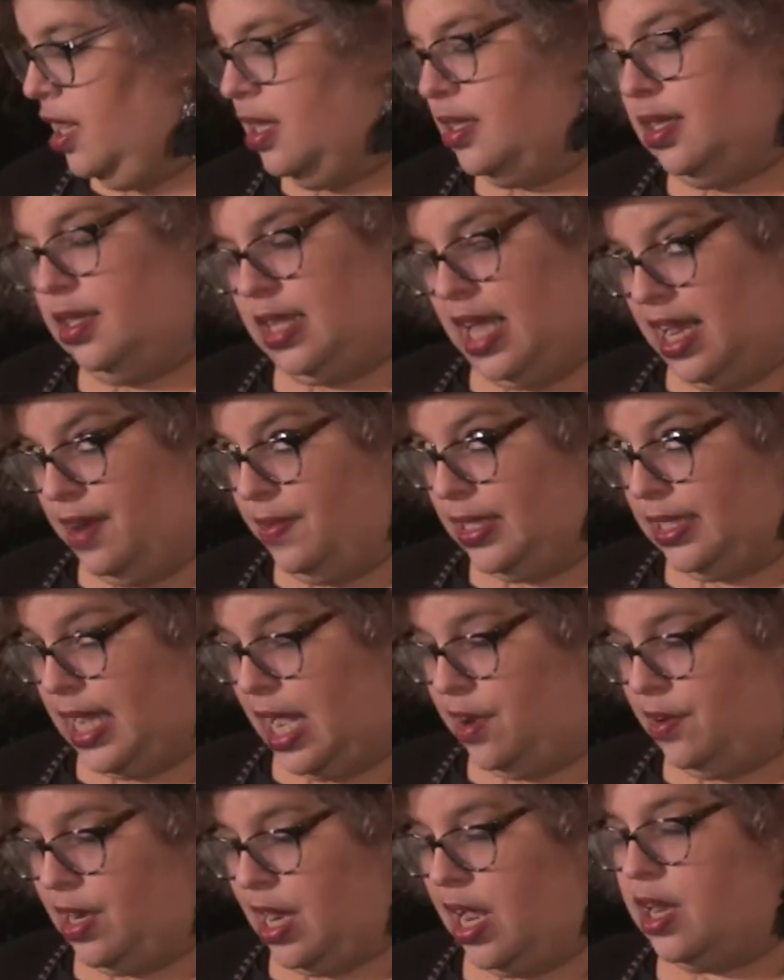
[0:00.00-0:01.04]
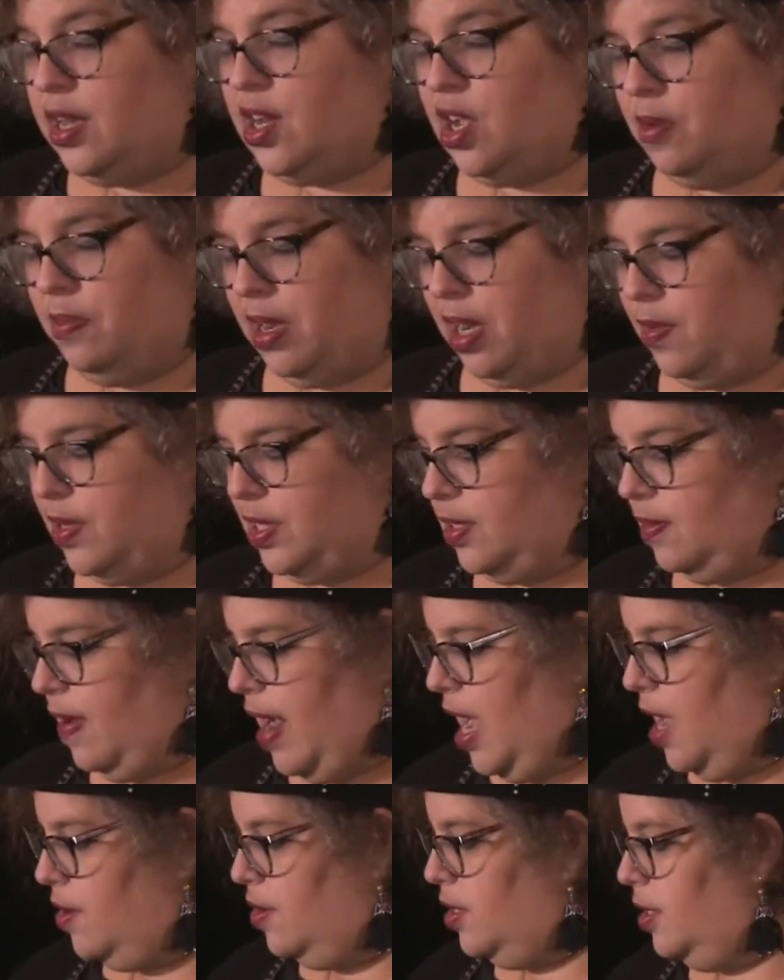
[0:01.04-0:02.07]
The light was out and nobody was
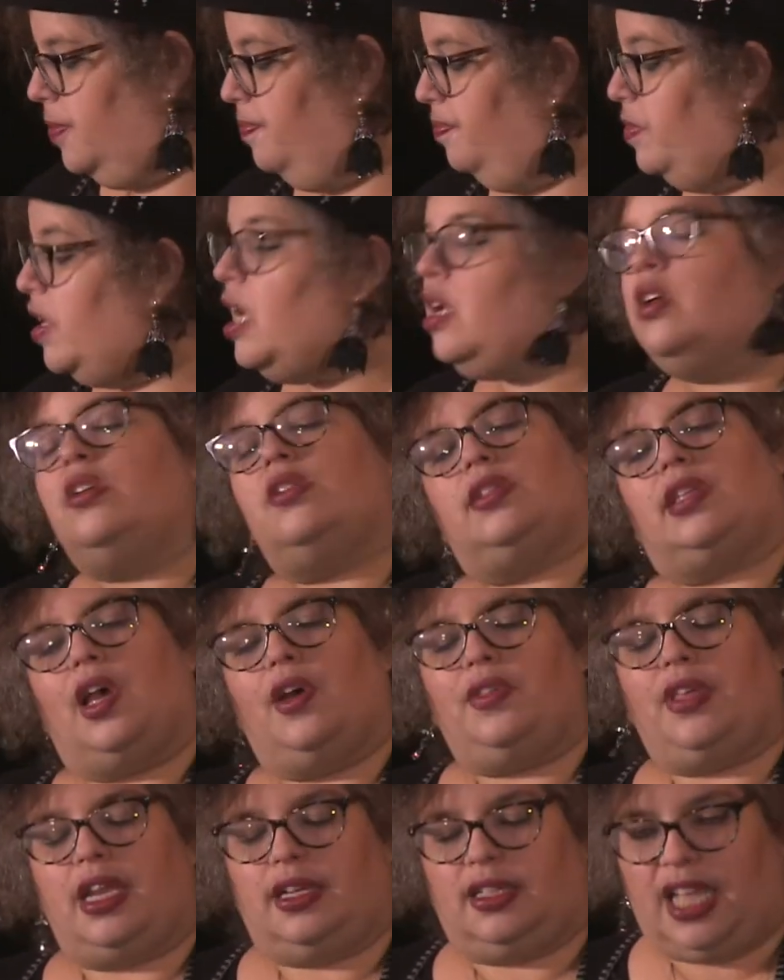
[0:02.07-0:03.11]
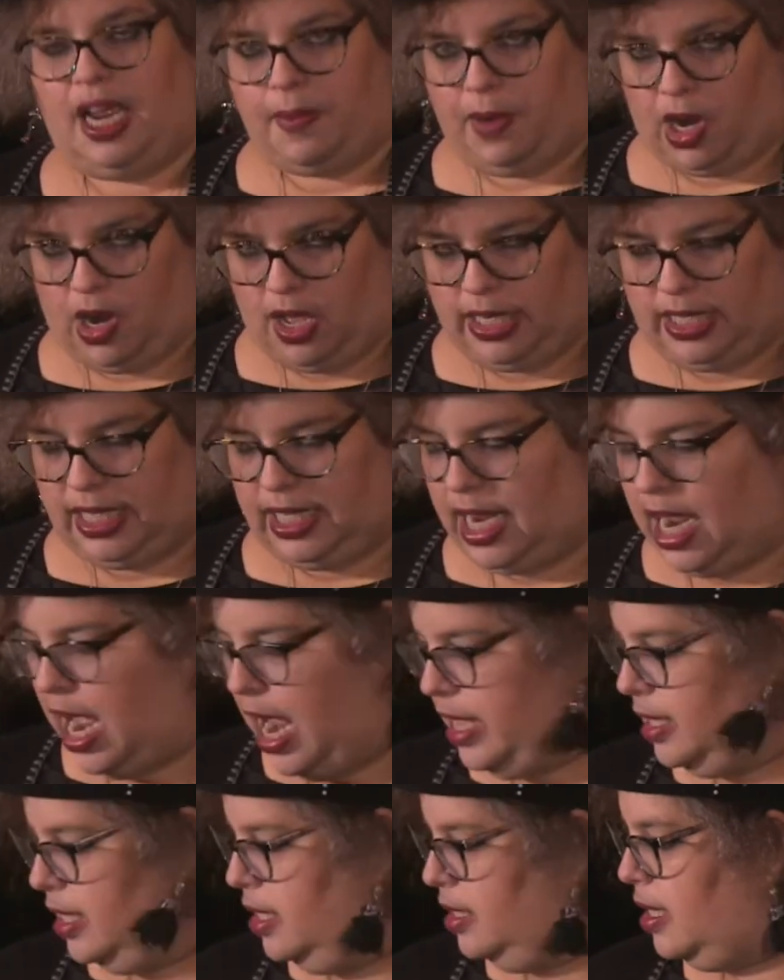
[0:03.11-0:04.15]
around. So they clambered onto the
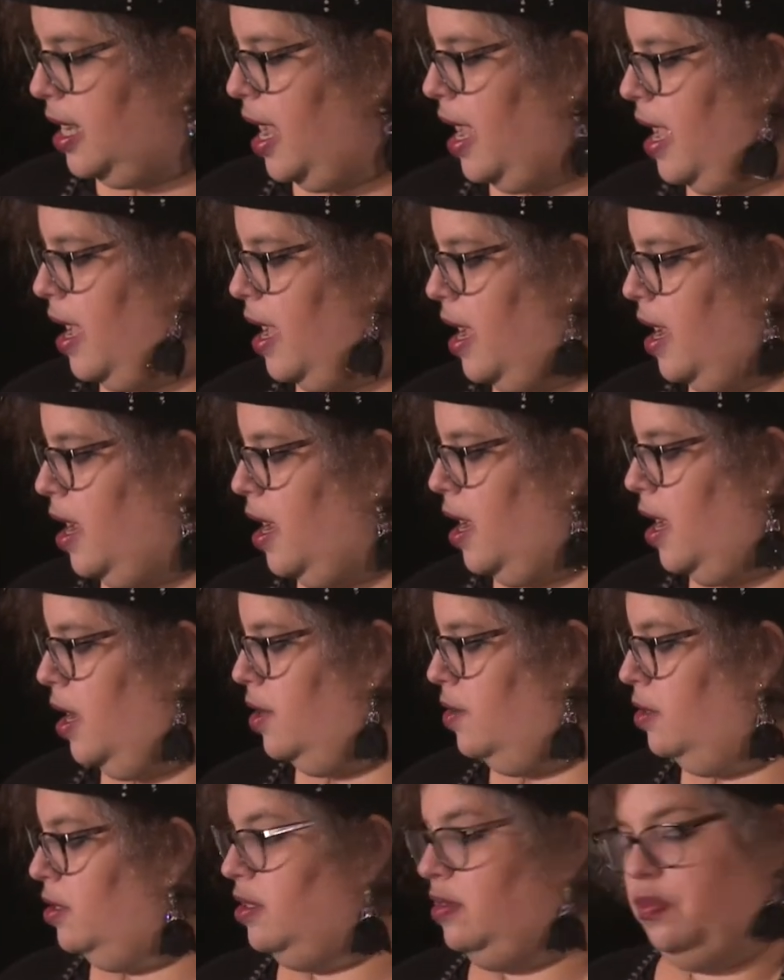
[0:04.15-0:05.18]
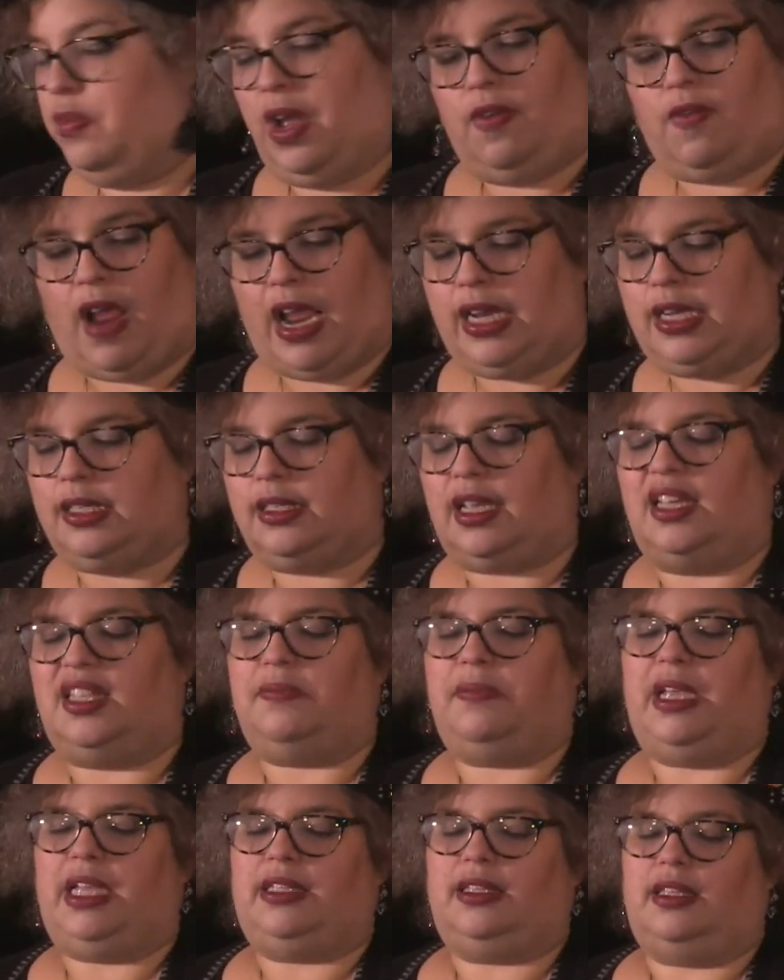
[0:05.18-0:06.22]
island and went right inside the
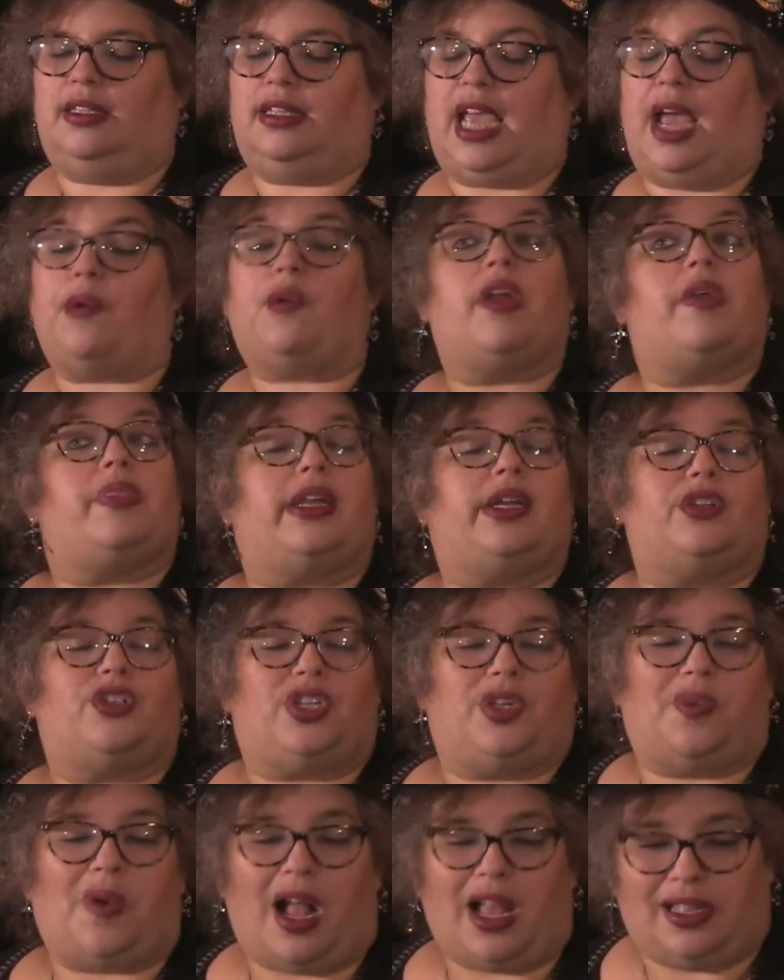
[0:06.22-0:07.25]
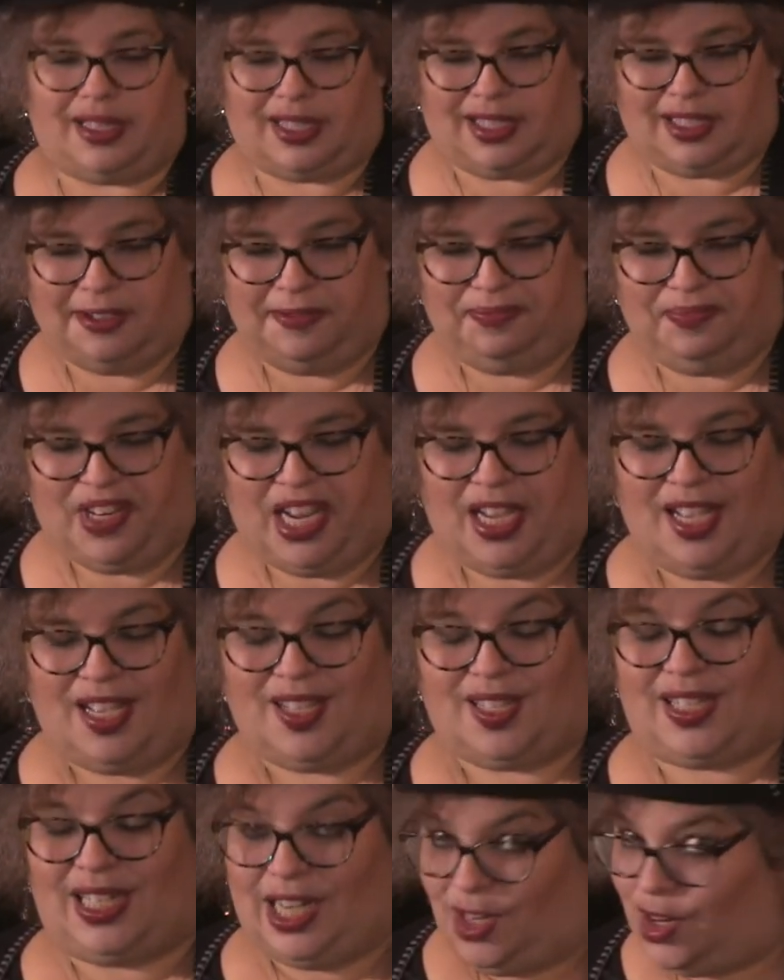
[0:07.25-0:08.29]
base of the tower, and there she was,
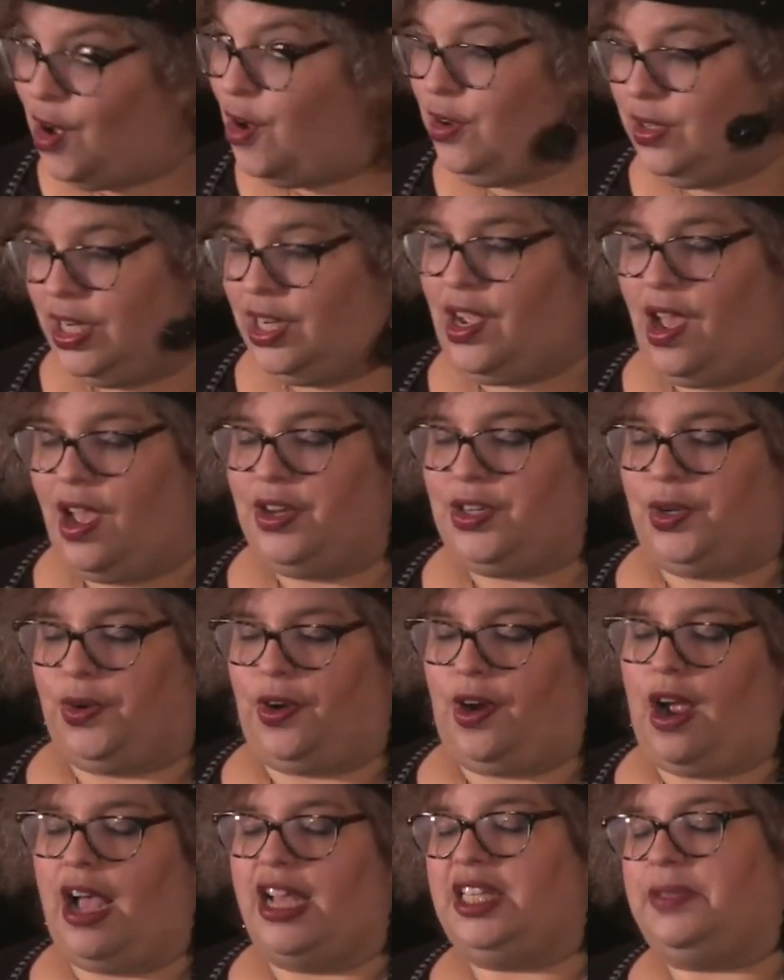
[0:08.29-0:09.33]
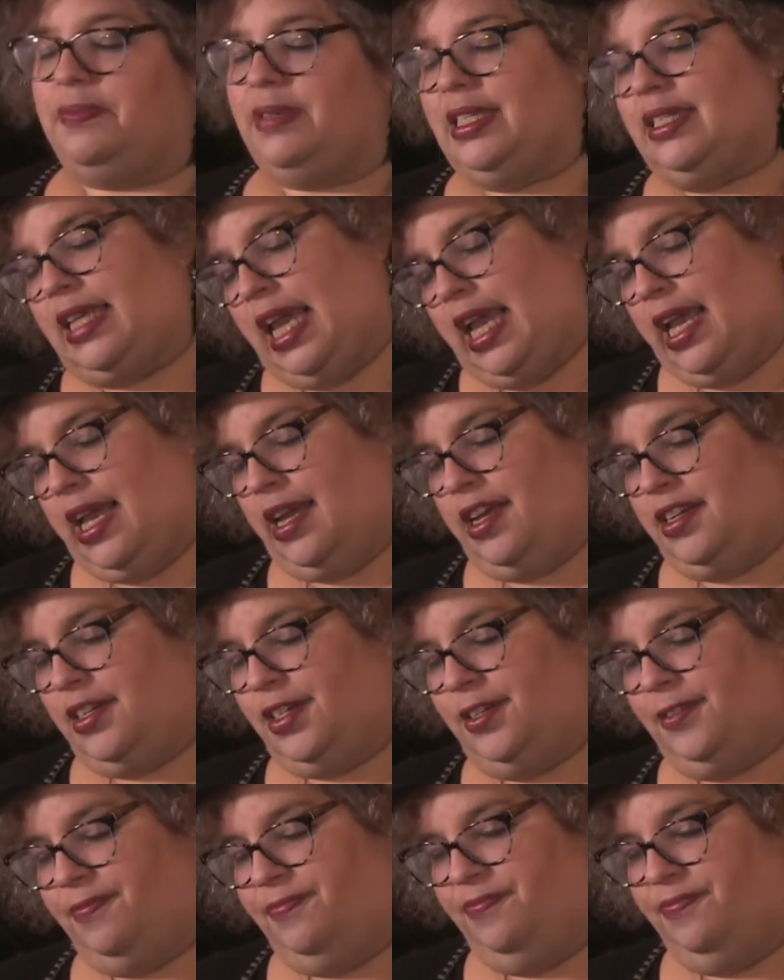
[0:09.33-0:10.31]
still holding on to her husband's hand.